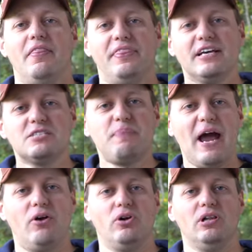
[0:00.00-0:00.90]
This
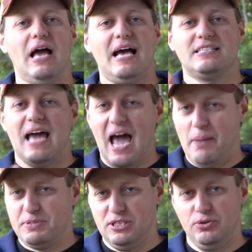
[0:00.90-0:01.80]
barrel has
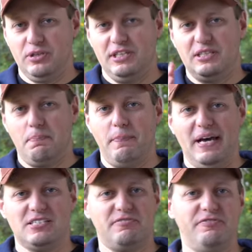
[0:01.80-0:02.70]
absolutely the
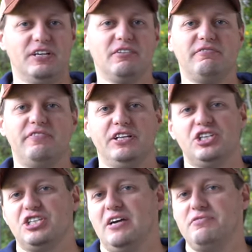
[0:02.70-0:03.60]
best fit and
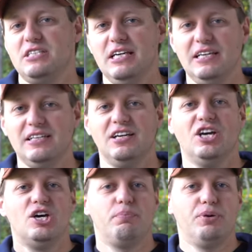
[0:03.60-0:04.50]
finish I've seen,
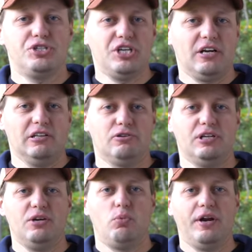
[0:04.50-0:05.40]

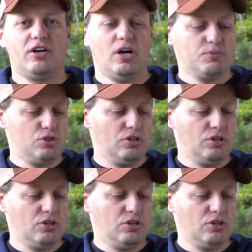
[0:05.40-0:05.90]
particularly when it comes to